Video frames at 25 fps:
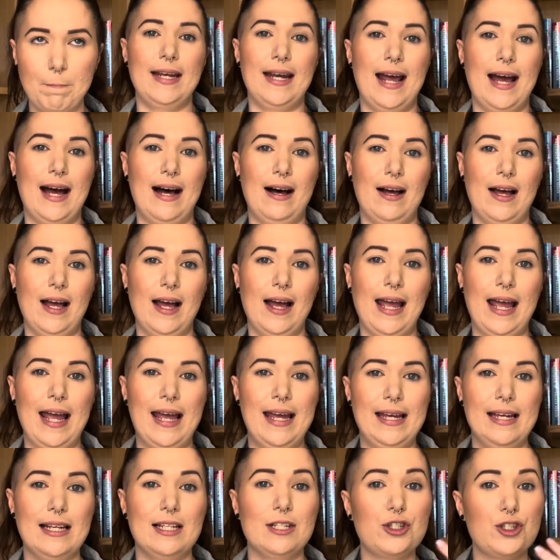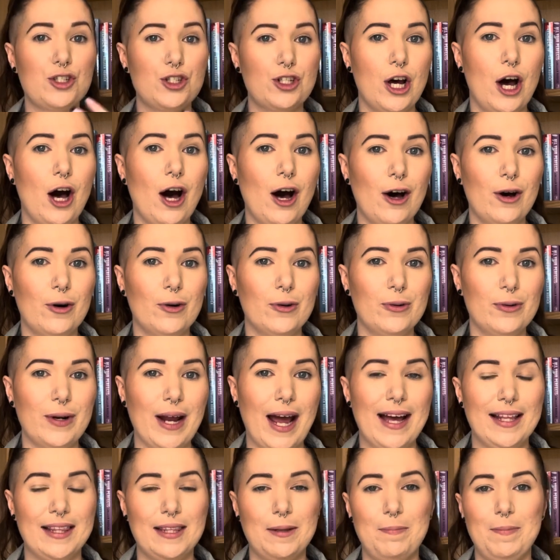Now, he is told
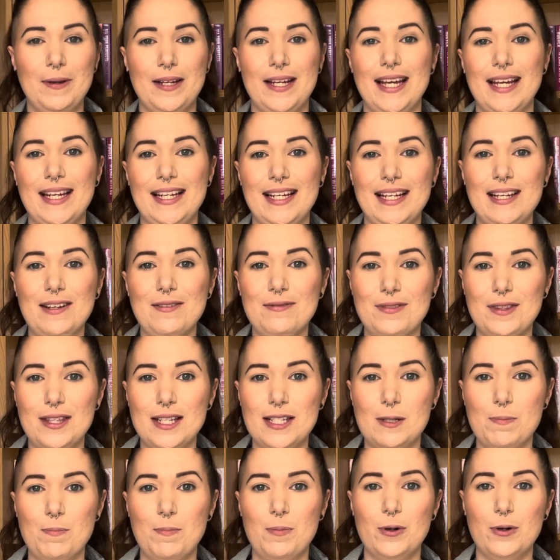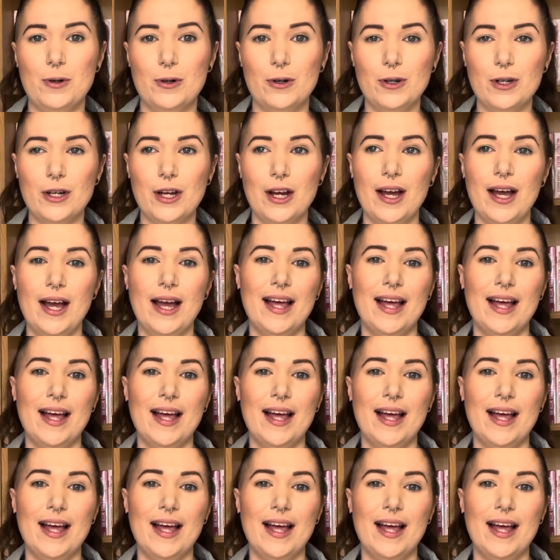at the beginning of this book